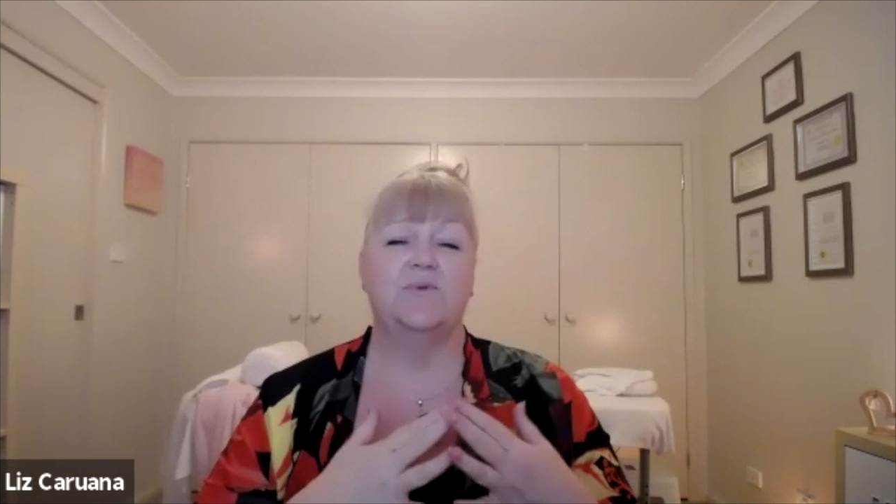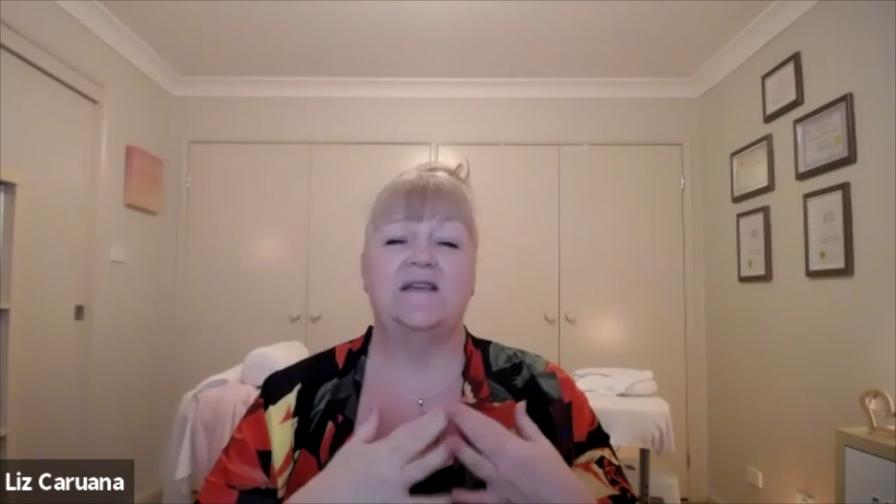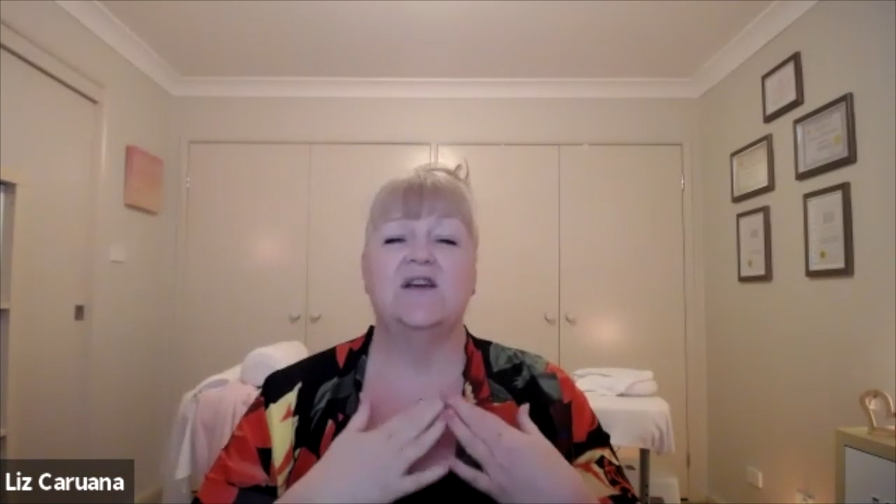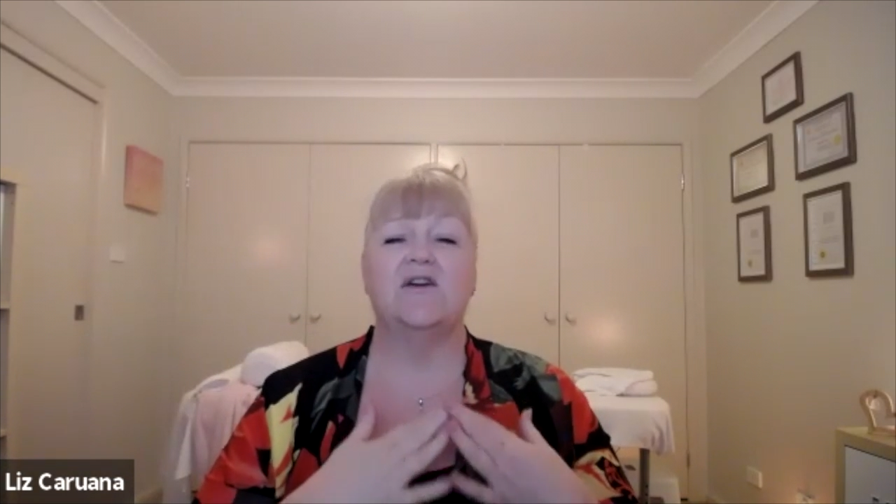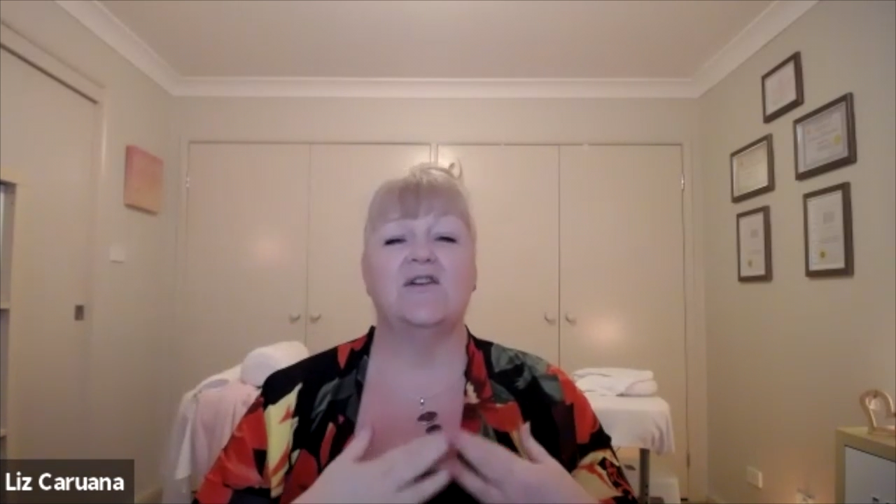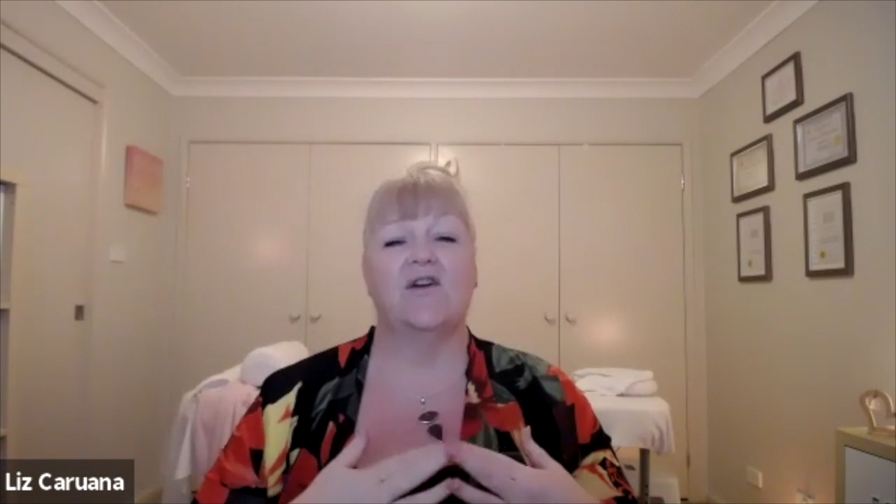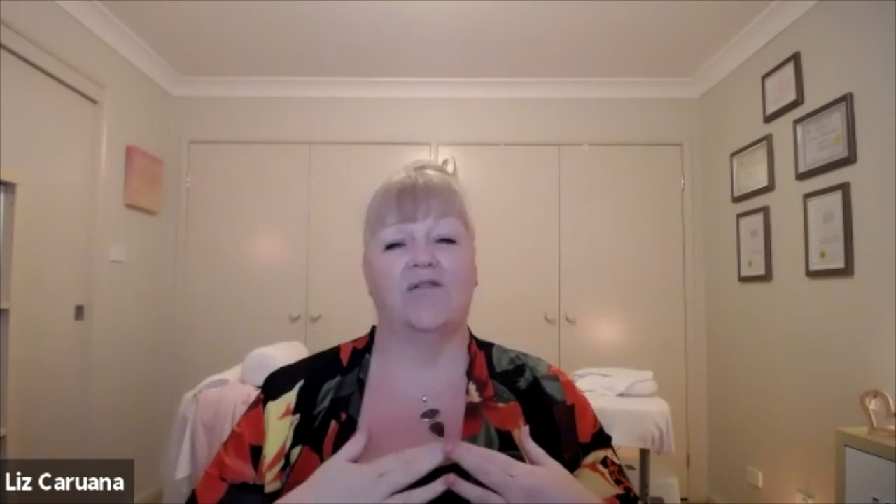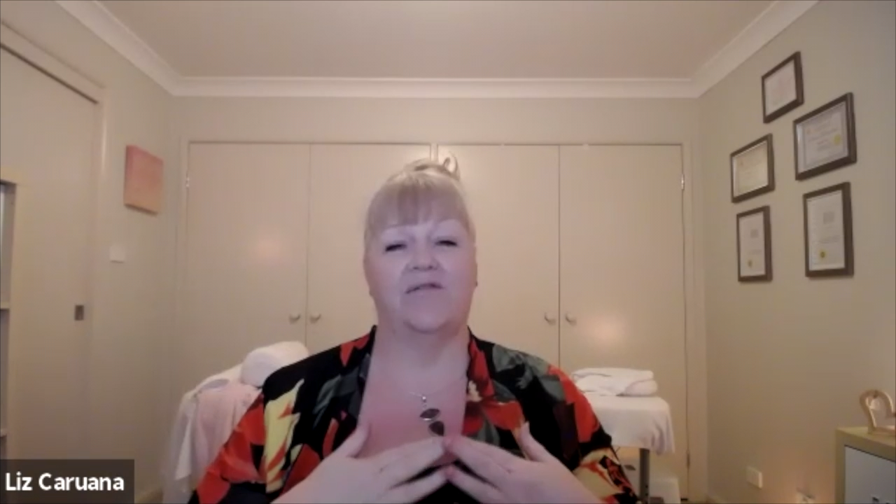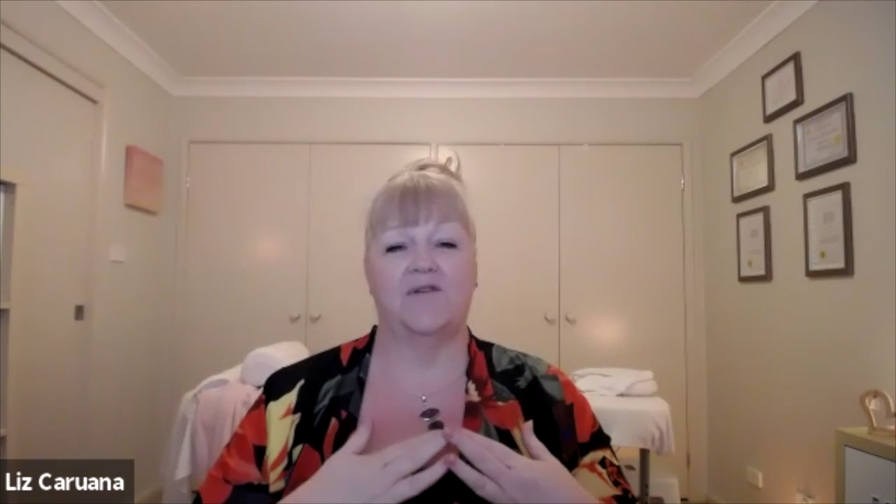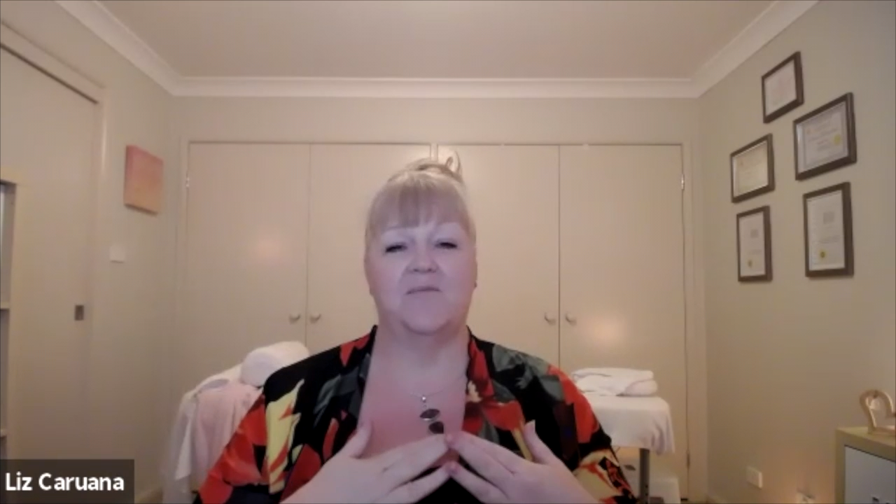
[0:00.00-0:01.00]
we don't
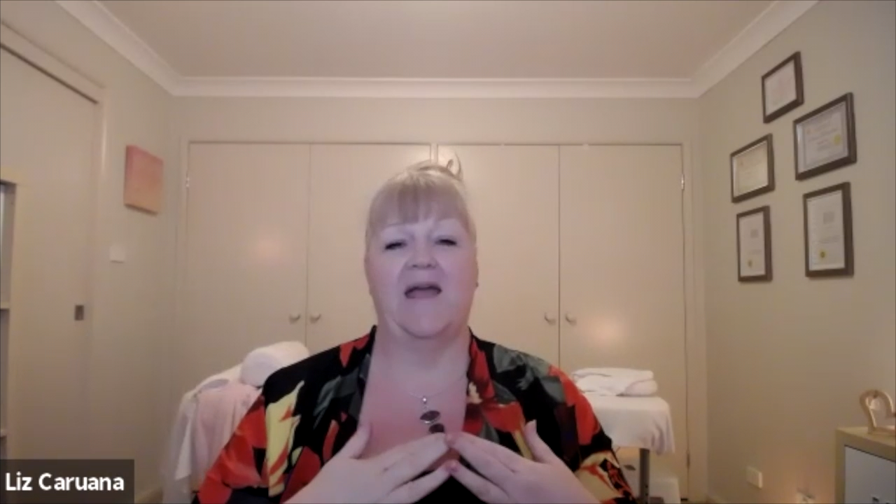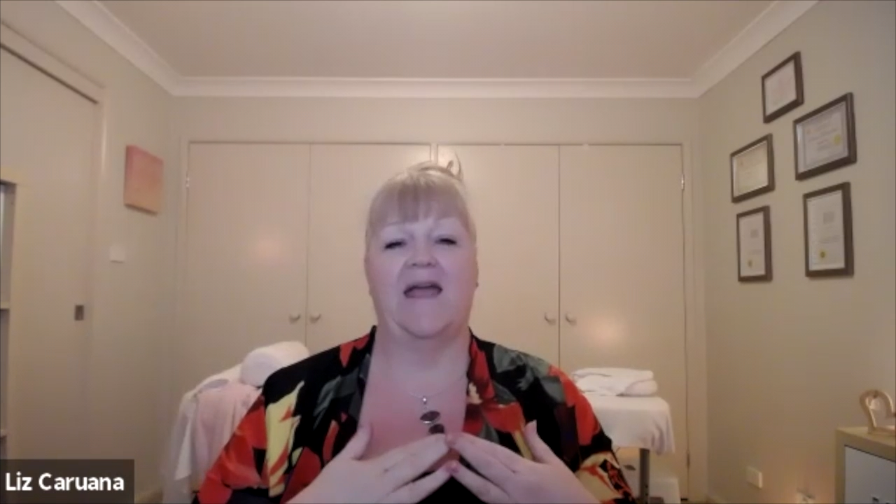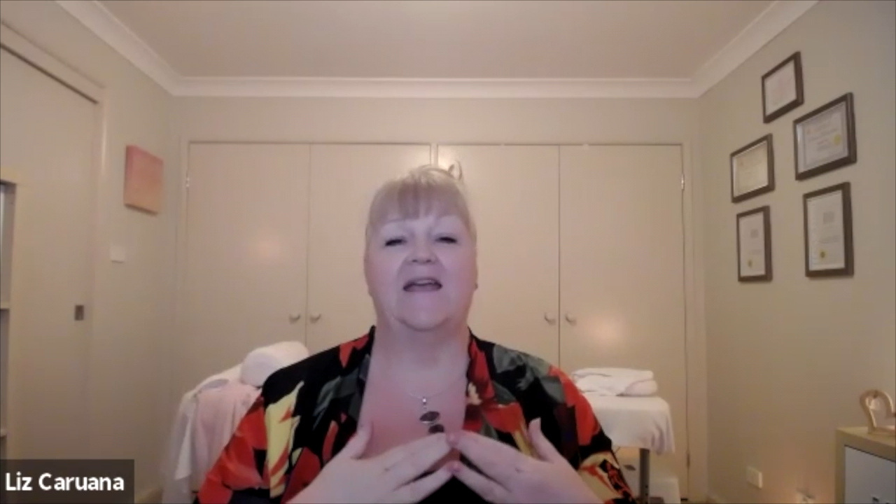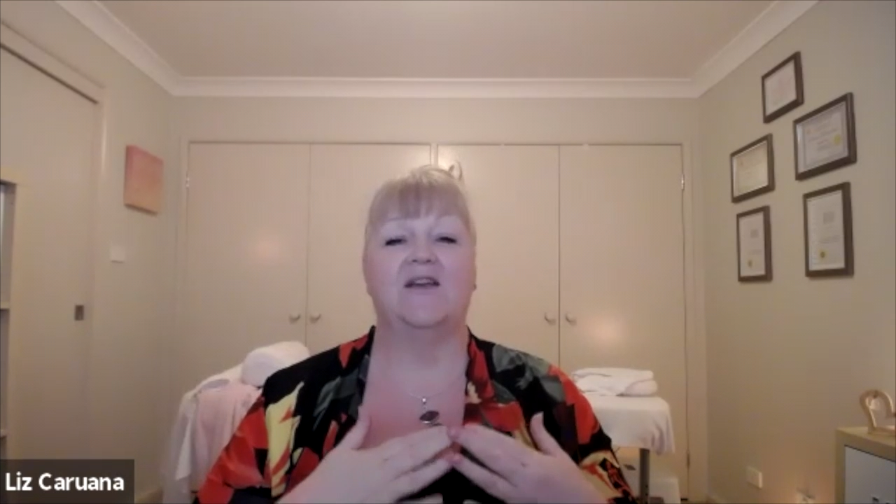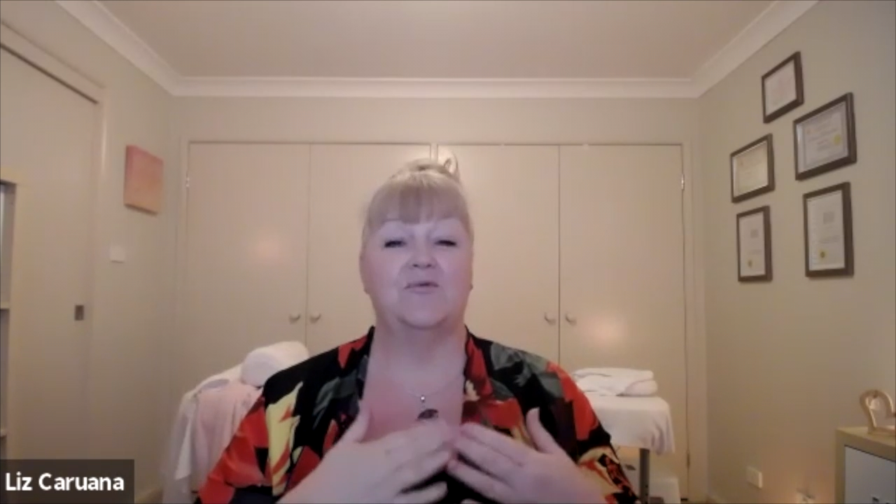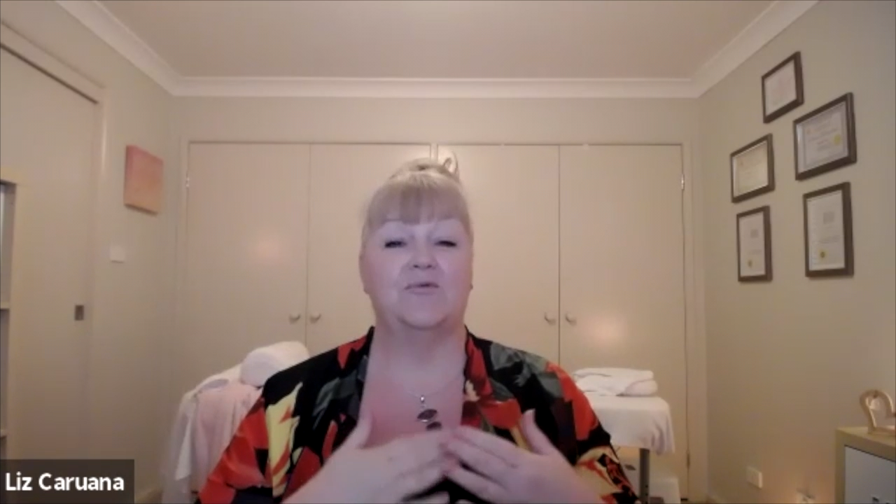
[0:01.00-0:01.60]
often make